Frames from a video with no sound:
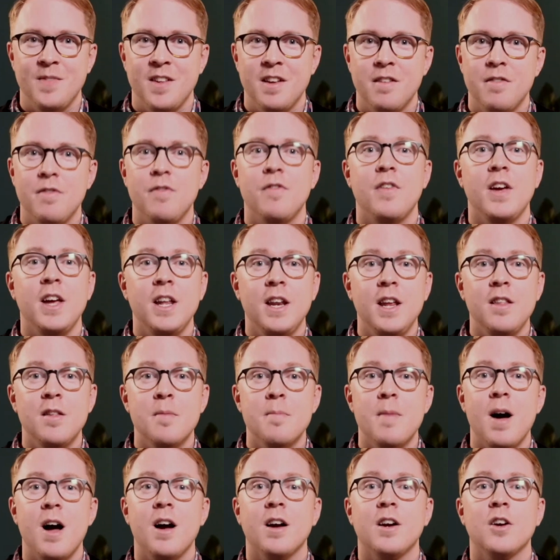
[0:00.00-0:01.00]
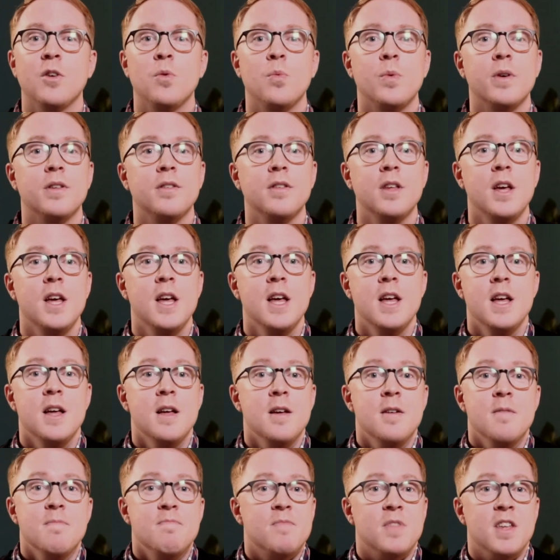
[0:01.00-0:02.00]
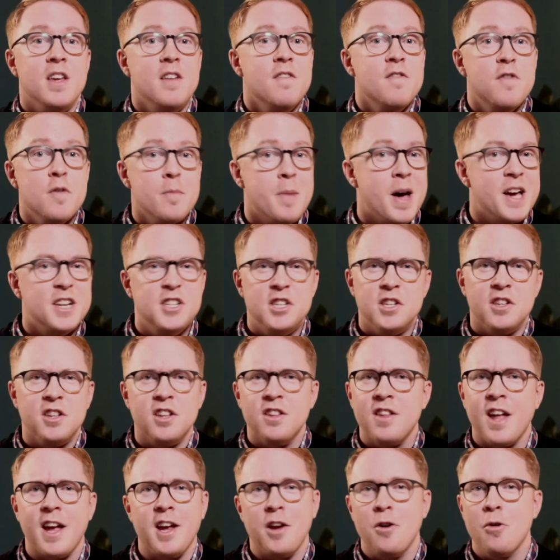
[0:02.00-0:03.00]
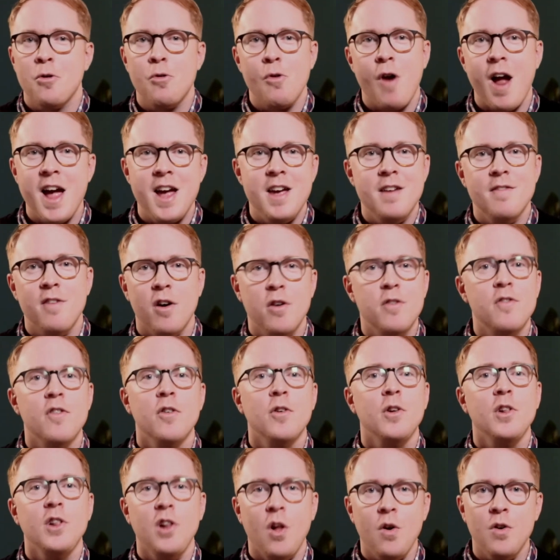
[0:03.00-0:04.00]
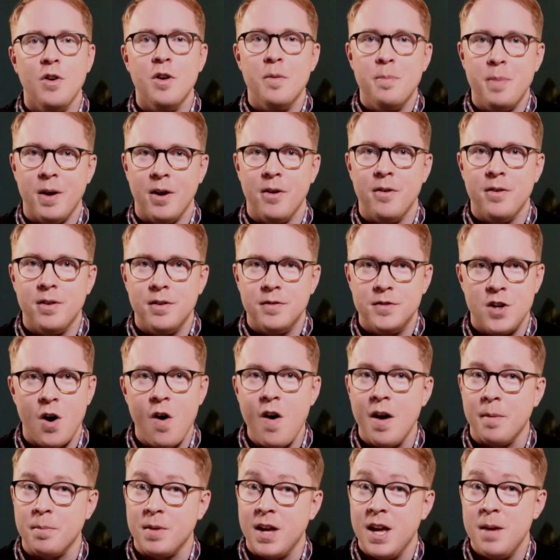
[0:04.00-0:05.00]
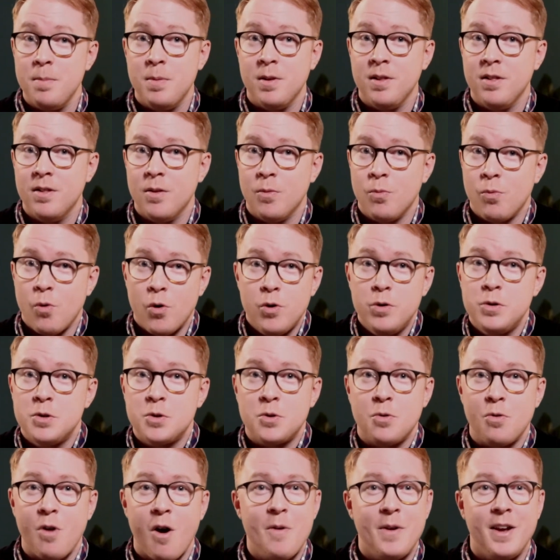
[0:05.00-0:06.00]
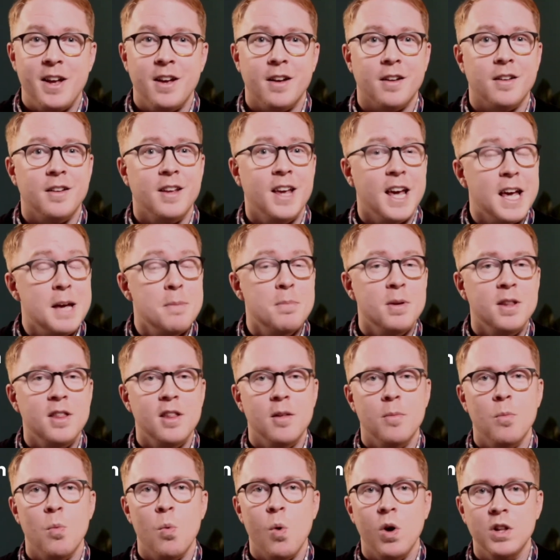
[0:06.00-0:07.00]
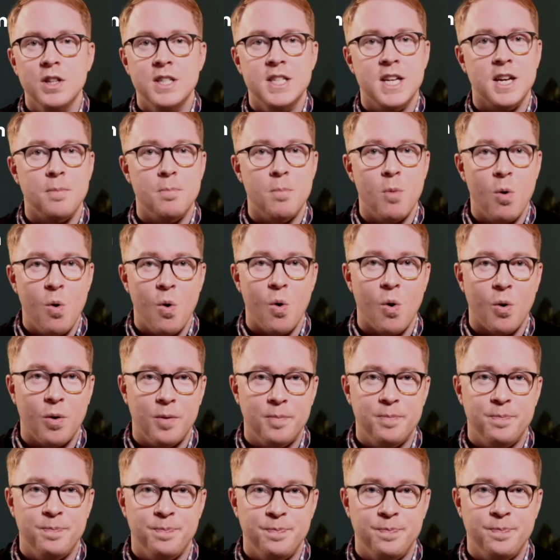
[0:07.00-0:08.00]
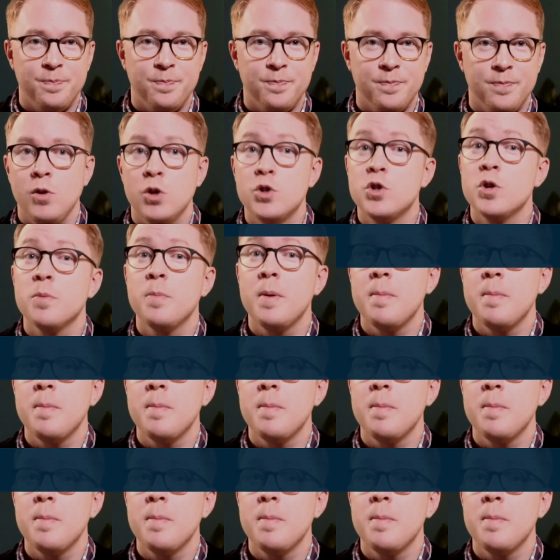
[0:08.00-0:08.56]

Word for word: feeding the market with the information that they crave over a longer period of time, keeping the roots growing and keeping them wanting more. You should